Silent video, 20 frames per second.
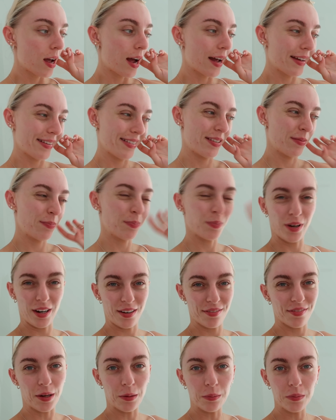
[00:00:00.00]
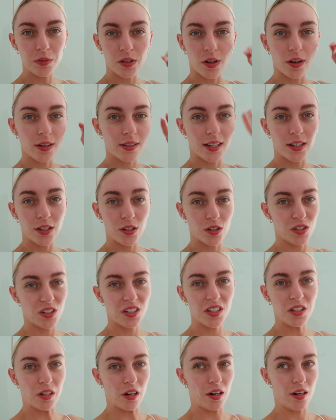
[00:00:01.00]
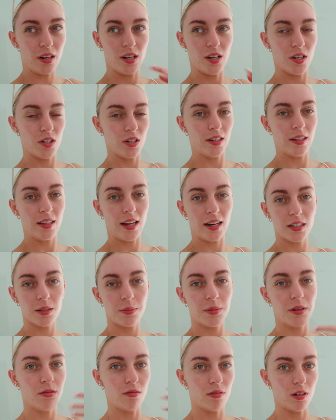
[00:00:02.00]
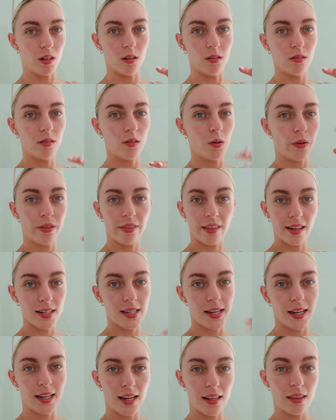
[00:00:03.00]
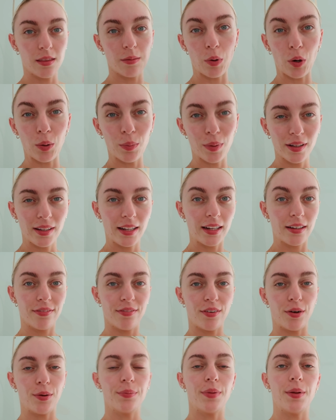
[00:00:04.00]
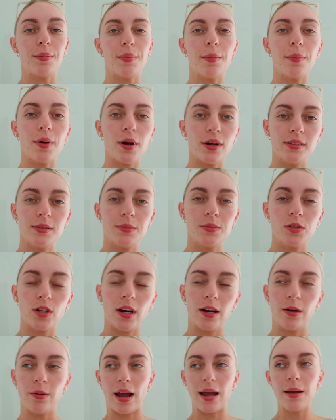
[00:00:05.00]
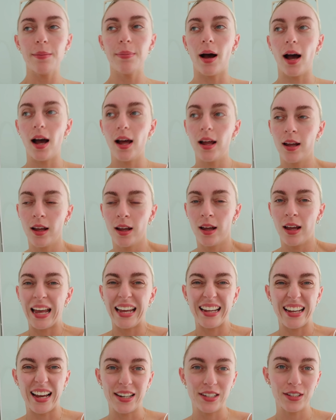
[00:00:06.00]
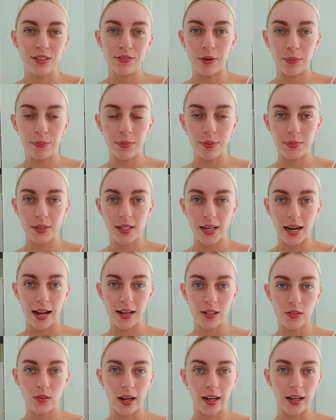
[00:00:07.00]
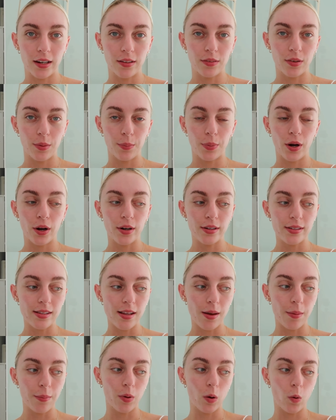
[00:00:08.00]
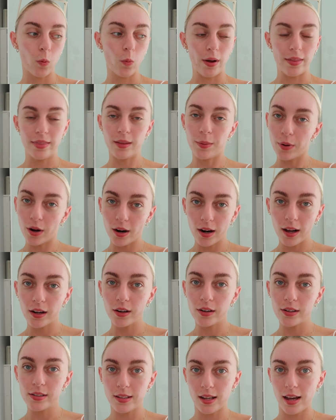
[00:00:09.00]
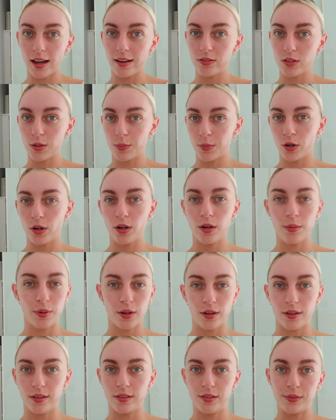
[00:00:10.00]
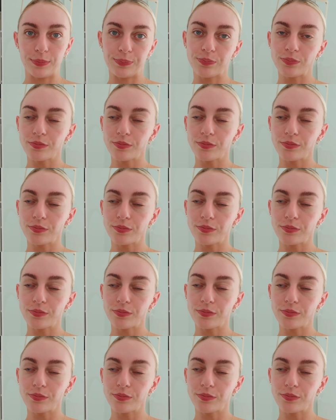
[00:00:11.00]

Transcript: I pre-filmed those. I usually don't. I usually like to be real authentic in the moment, like film them and post them straight away. But yeah, I just filmed them today so I can post them when the product goes live tomorrow, because